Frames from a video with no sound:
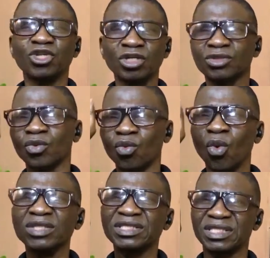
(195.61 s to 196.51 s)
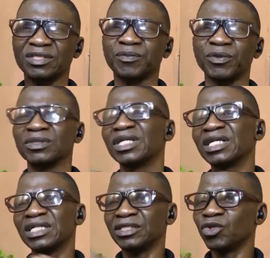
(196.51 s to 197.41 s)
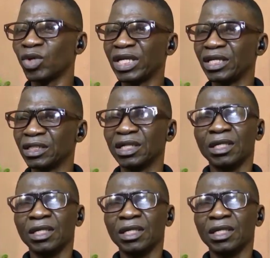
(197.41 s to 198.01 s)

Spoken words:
Just 1 teaspoon is okay.